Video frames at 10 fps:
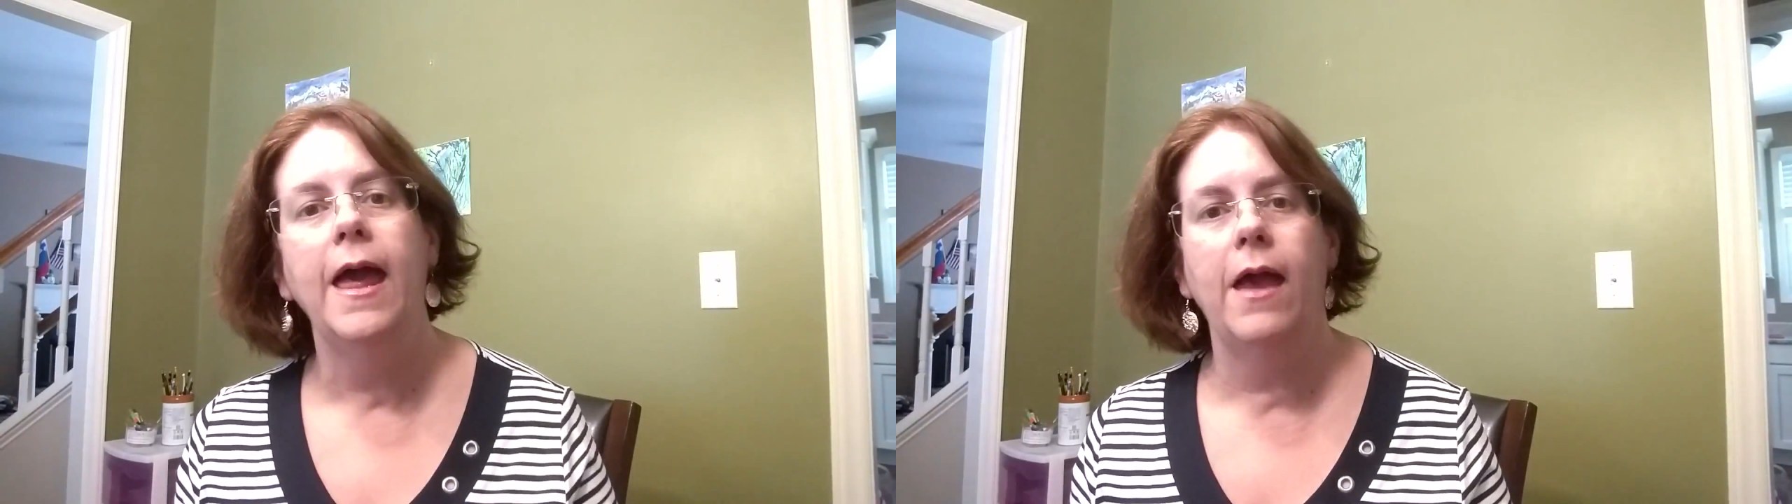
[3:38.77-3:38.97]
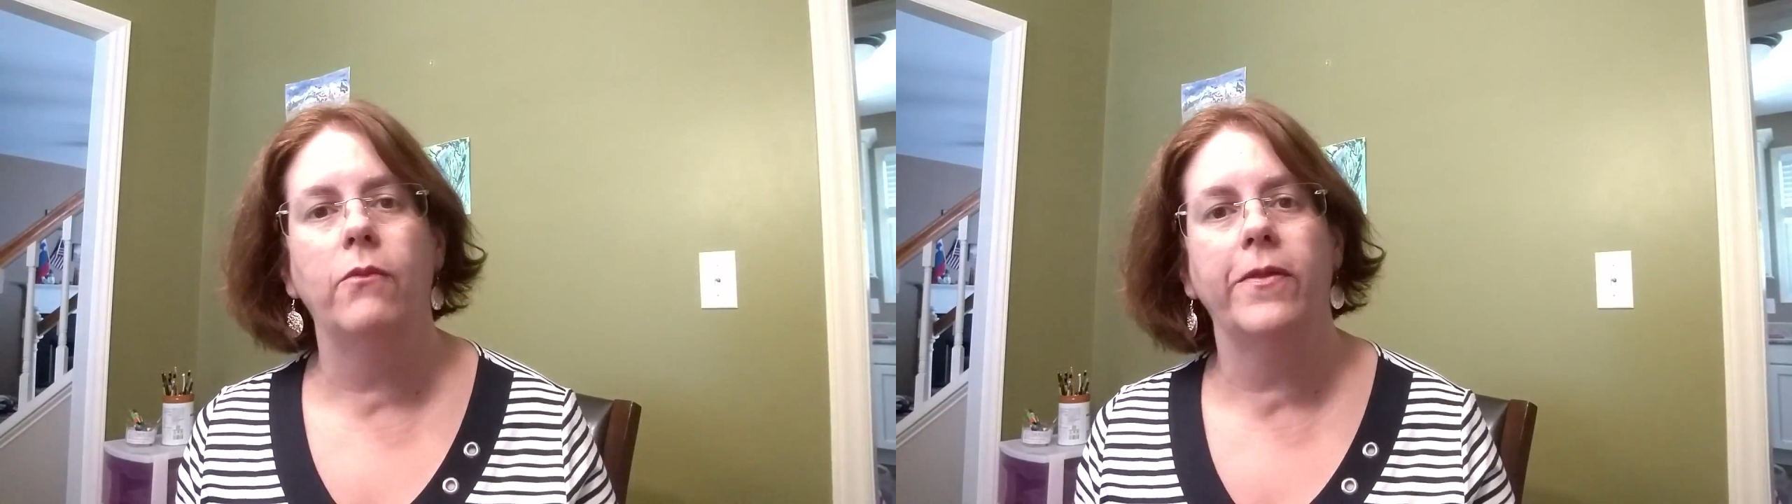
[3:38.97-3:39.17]

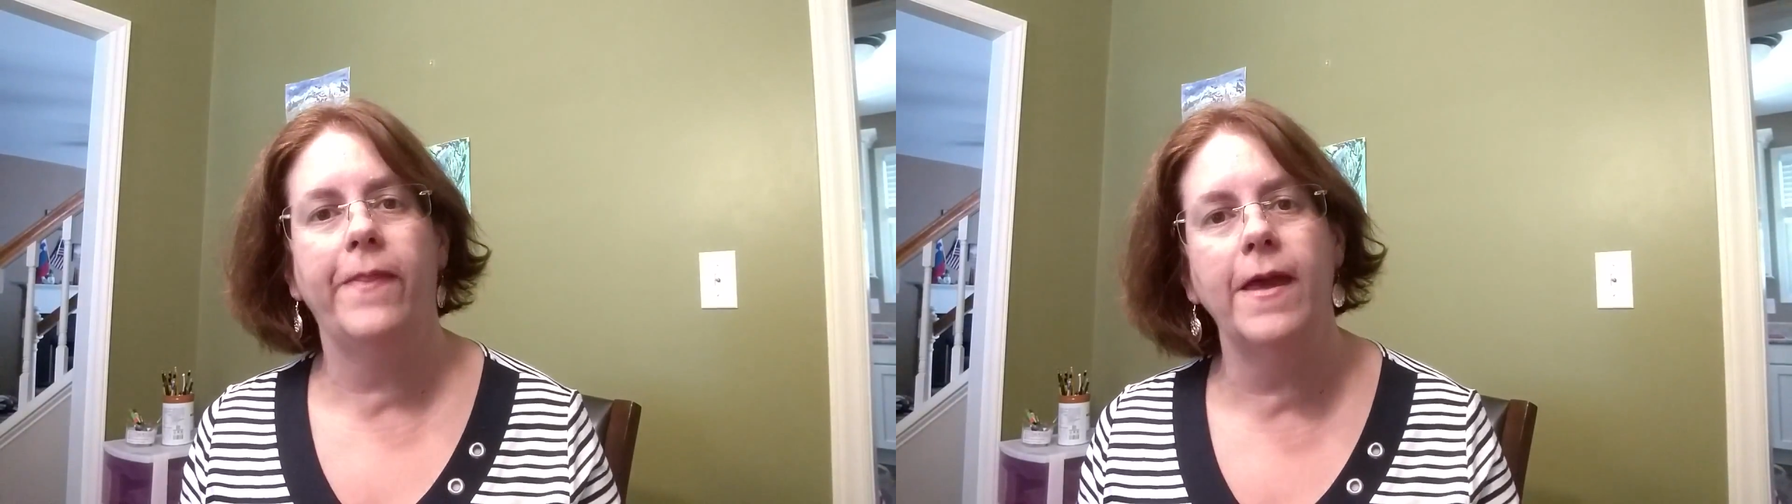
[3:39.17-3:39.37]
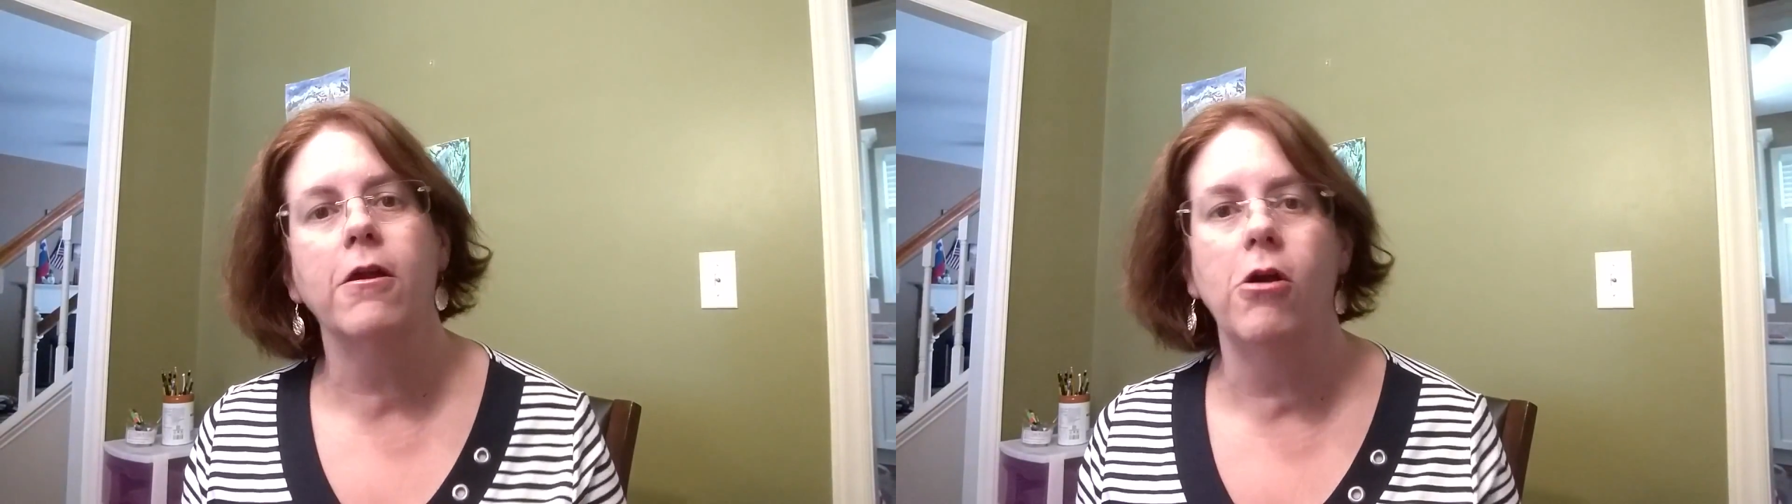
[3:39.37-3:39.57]
and what
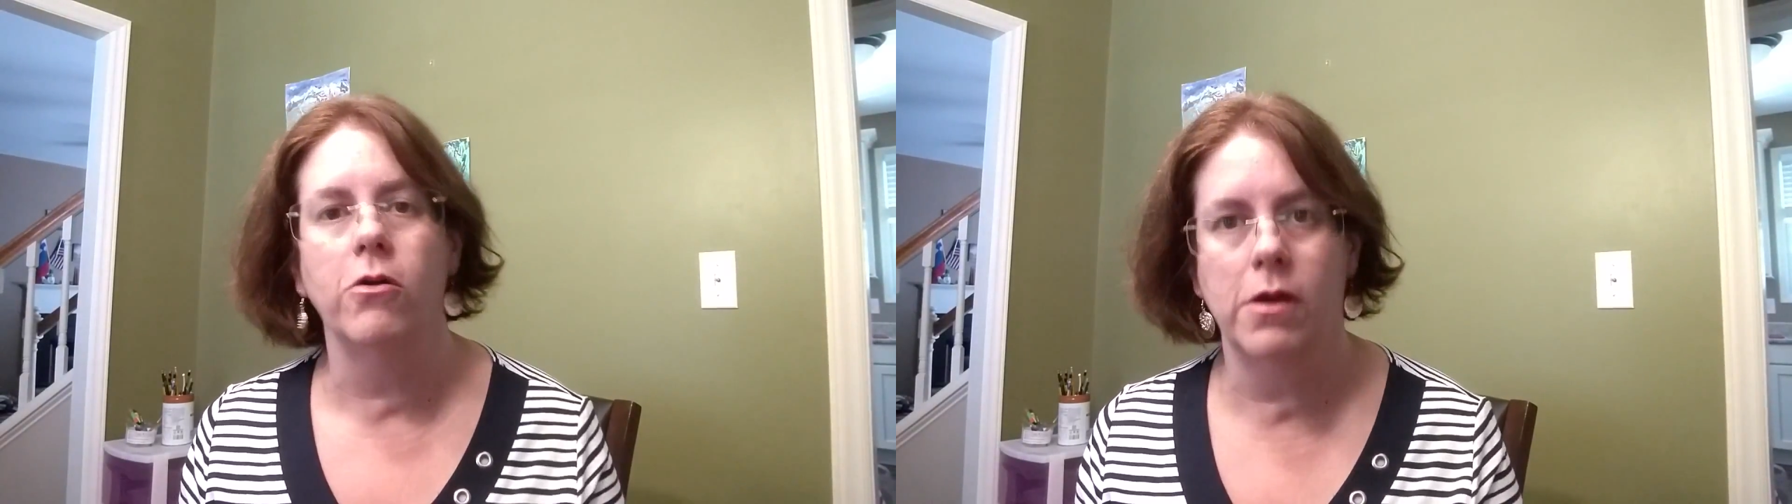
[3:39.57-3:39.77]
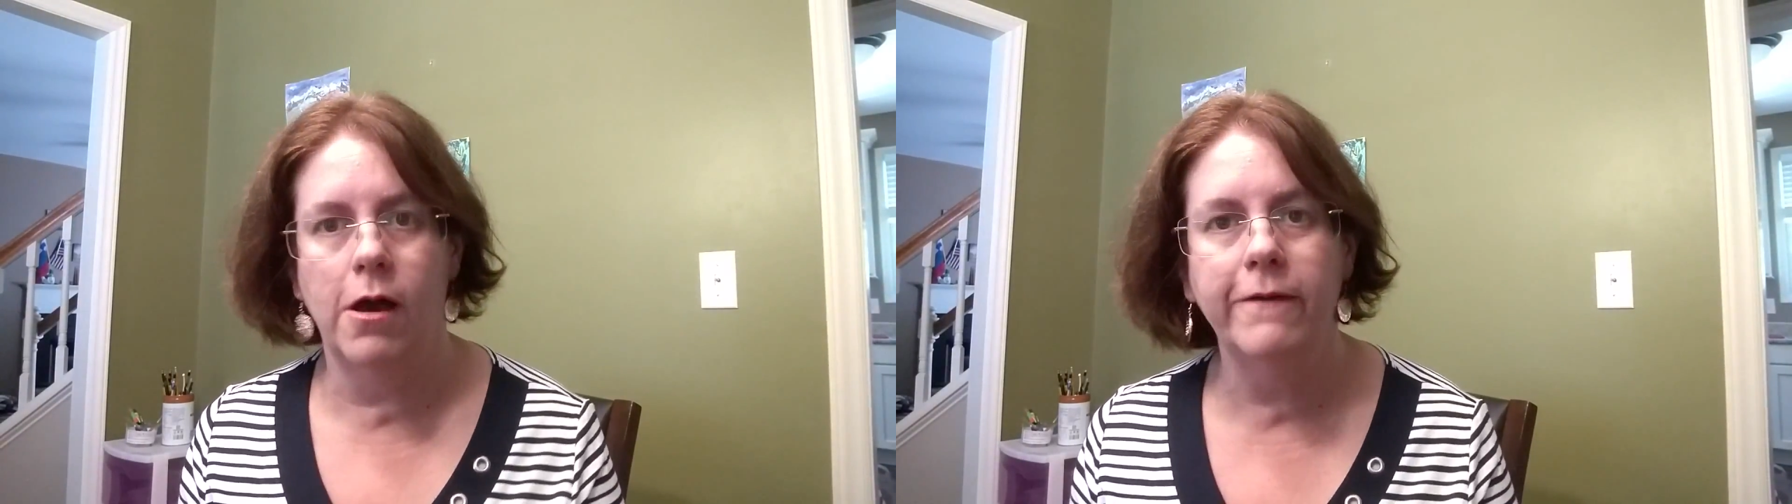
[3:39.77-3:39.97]
they call
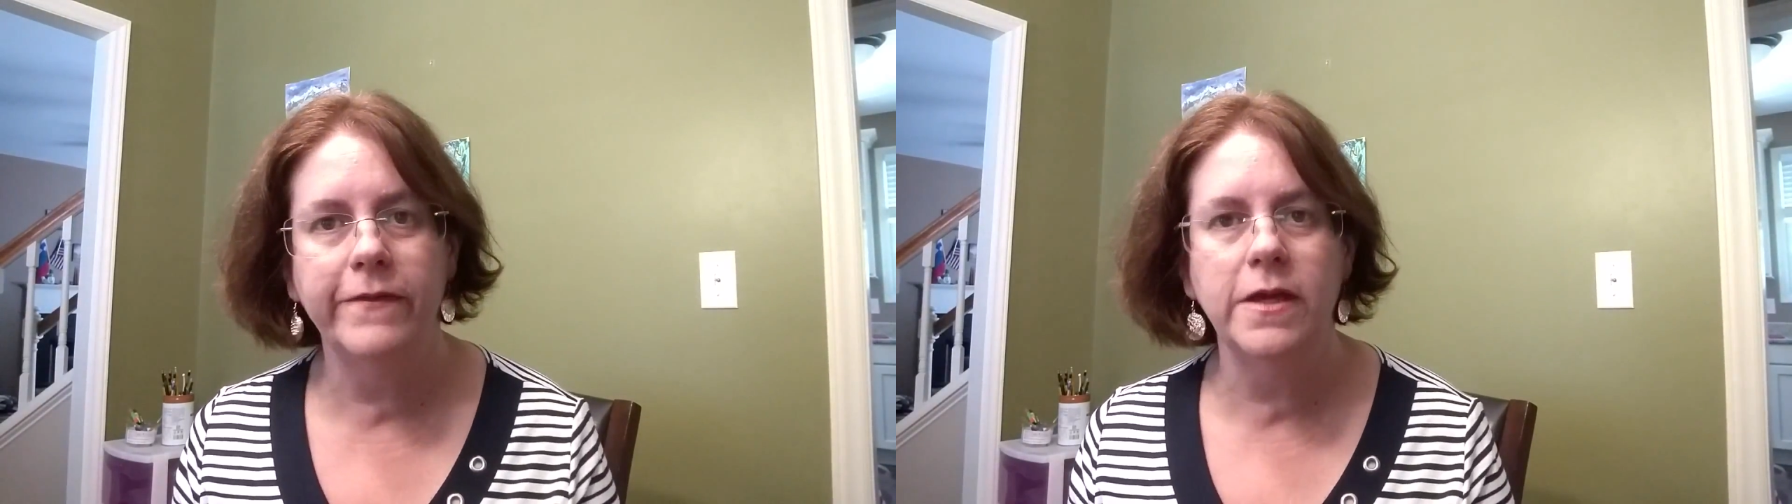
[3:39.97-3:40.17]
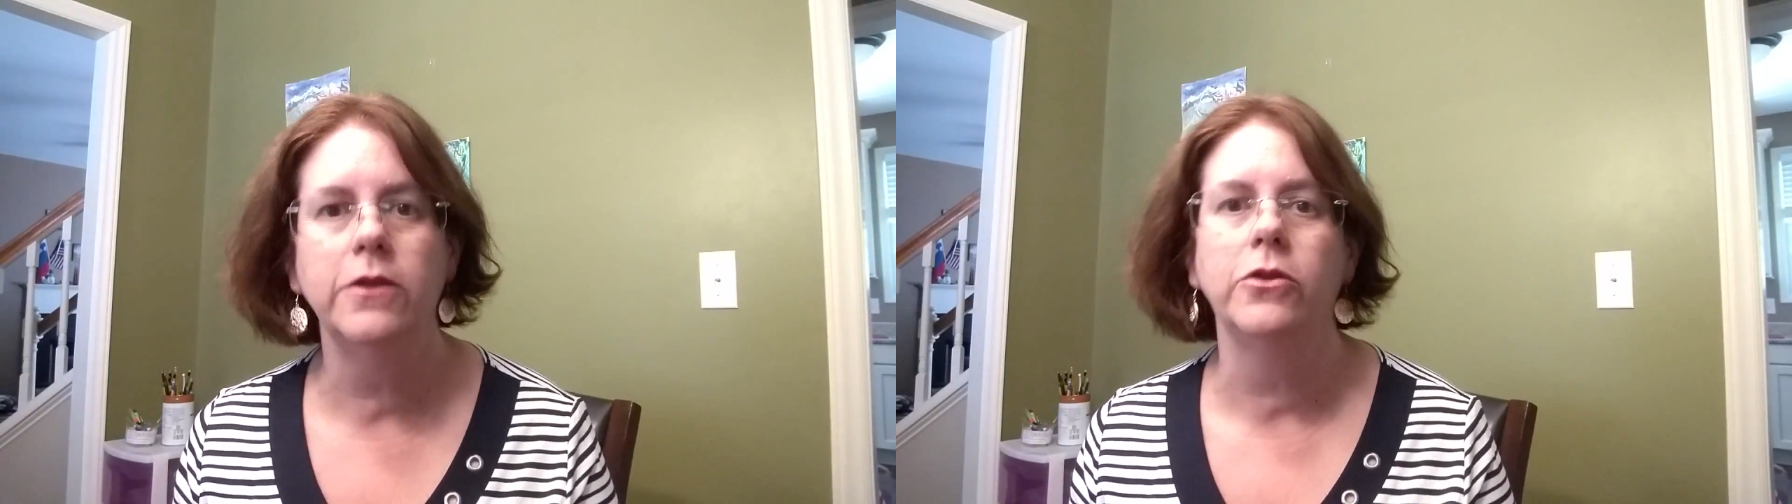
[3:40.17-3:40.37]
coffee,